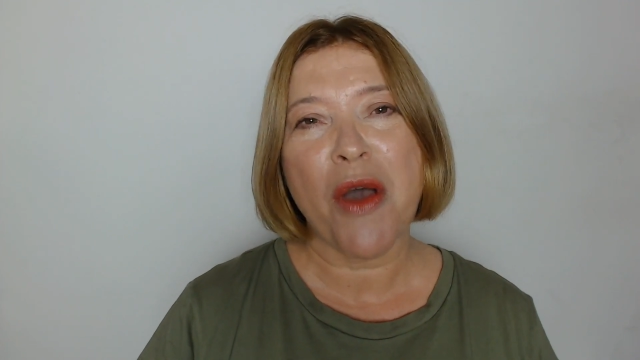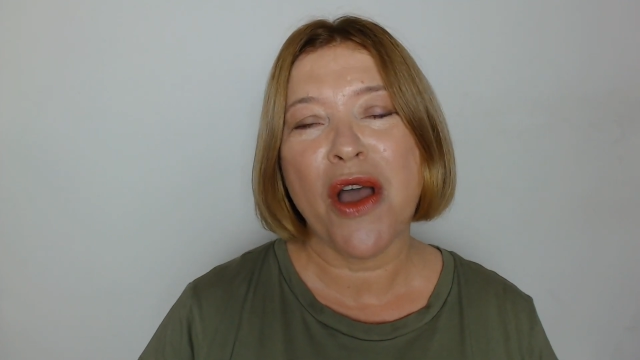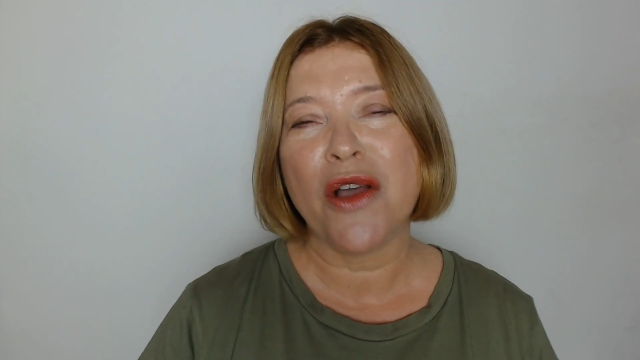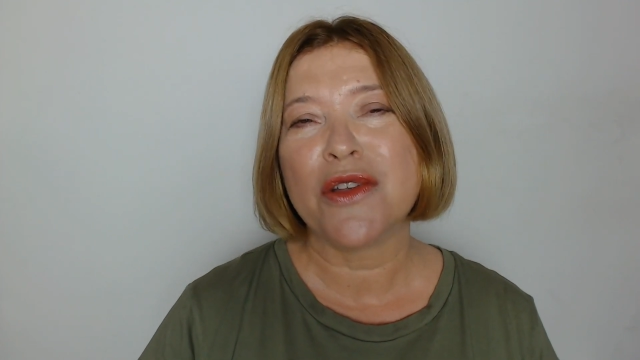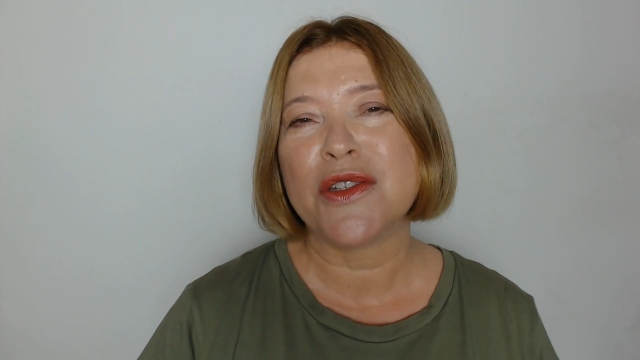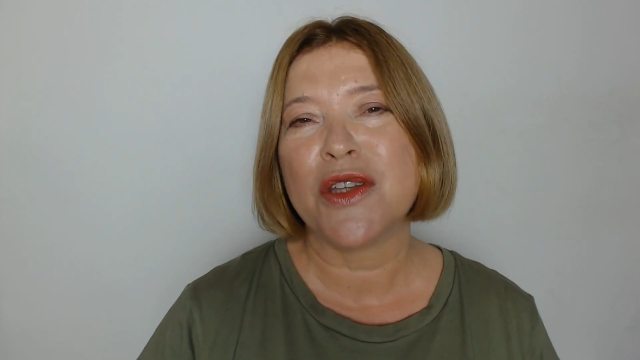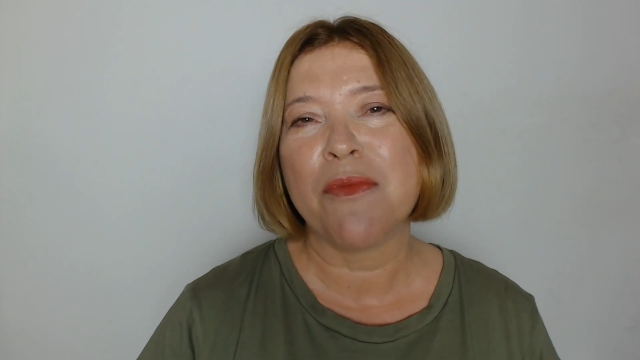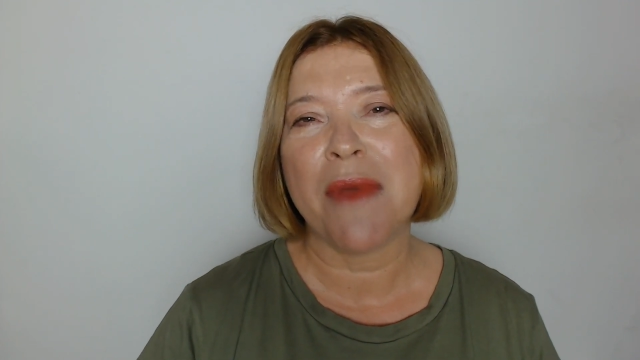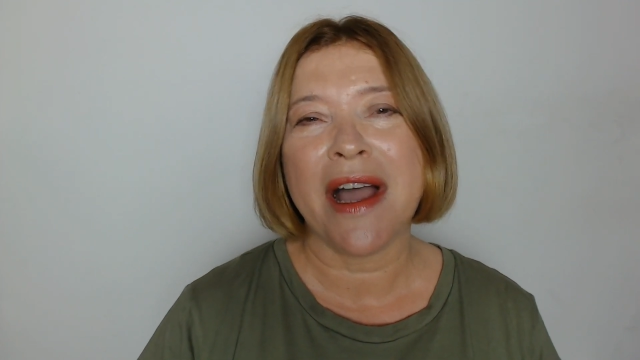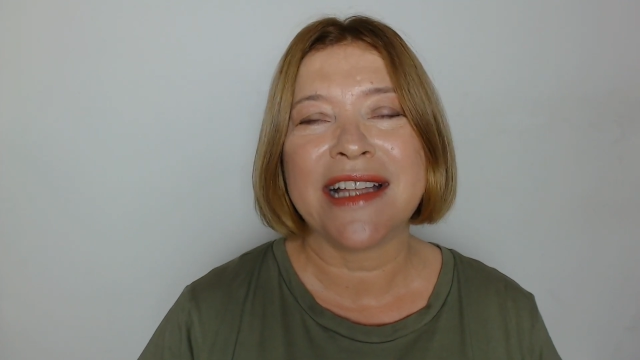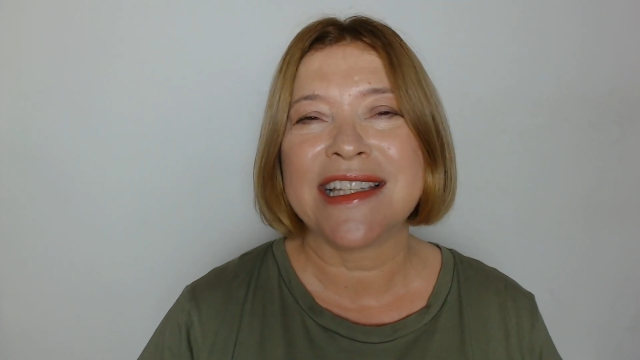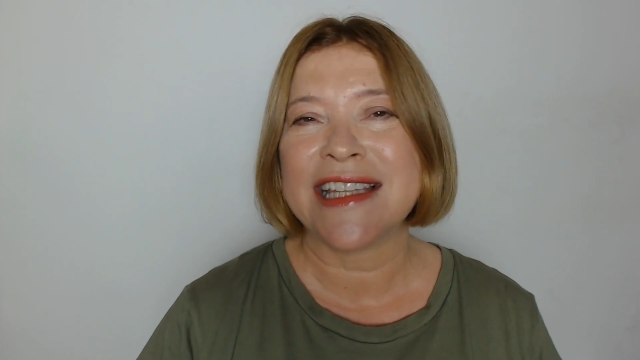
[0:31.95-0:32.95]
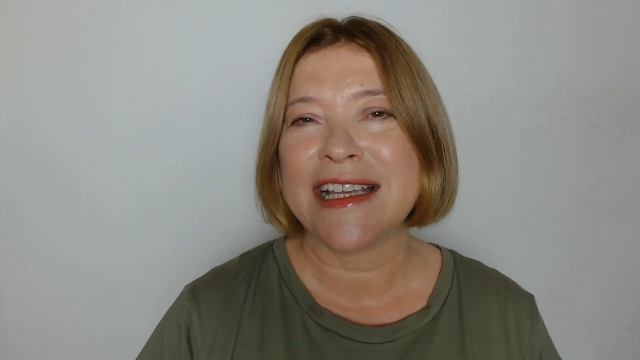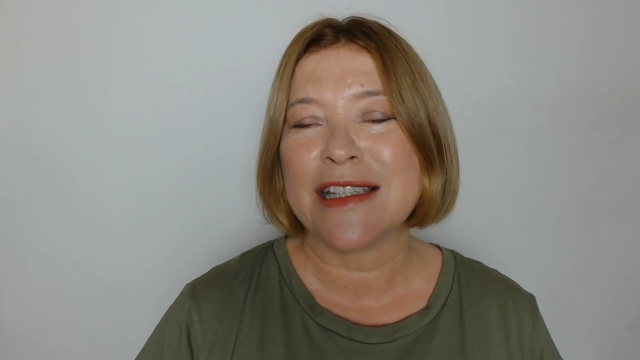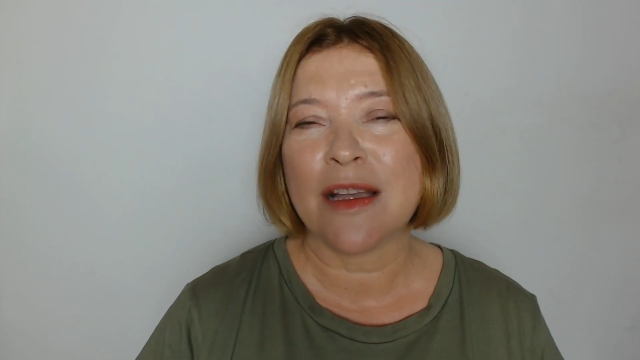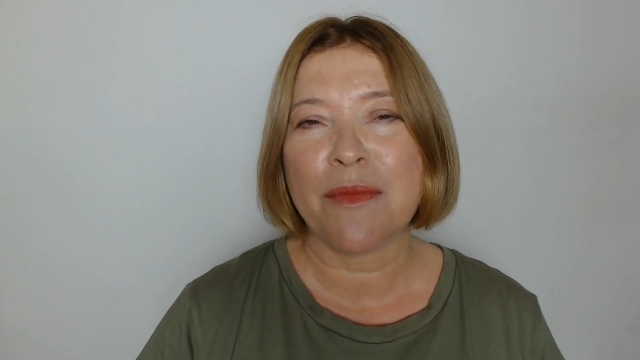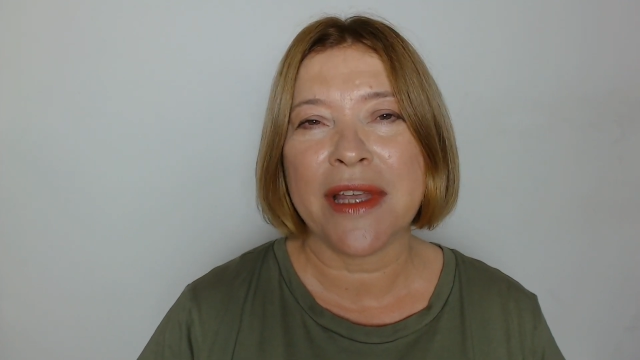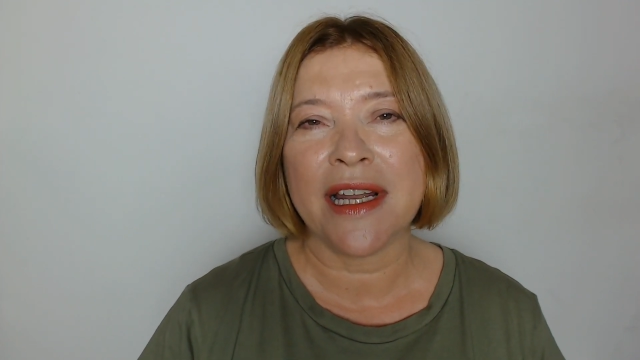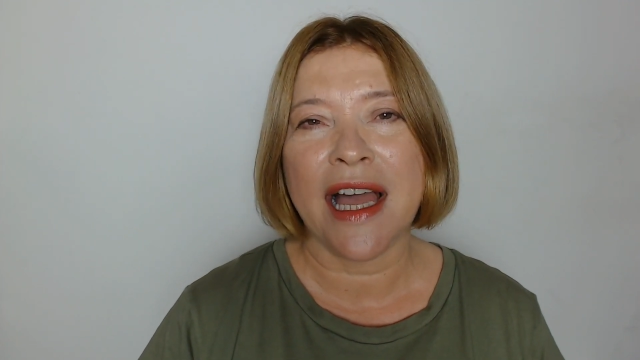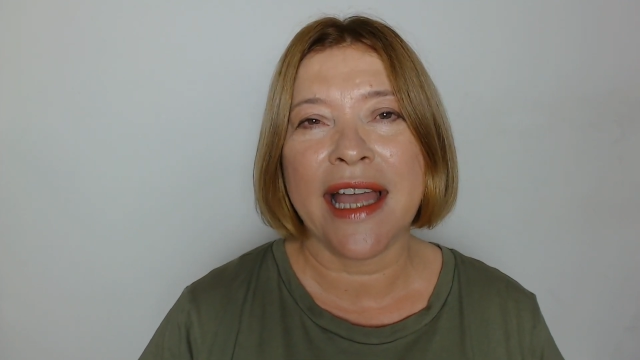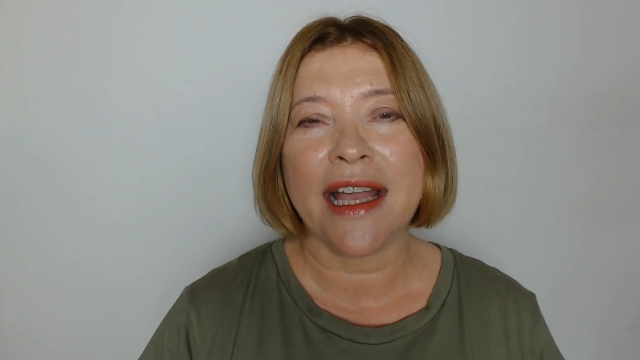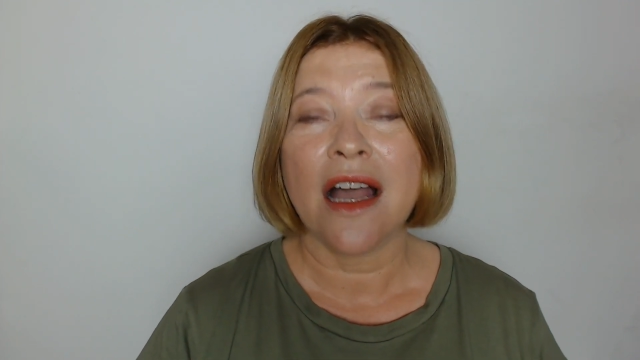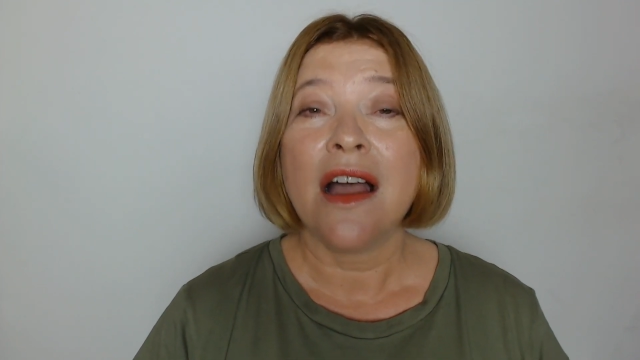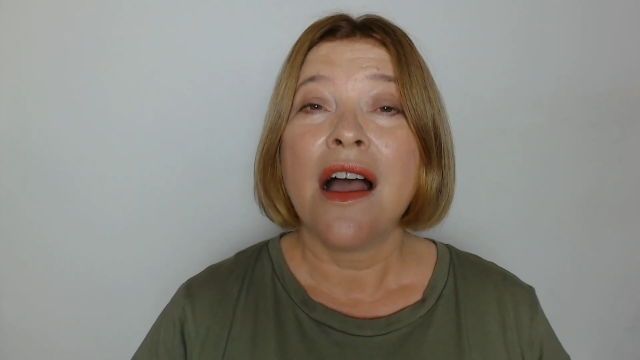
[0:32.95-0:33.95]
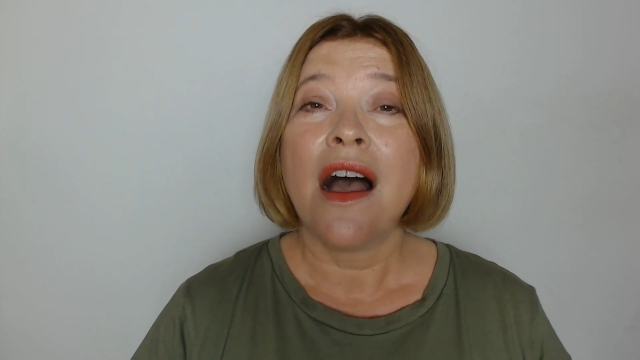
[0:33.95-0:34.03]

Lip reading: post, you might see something like,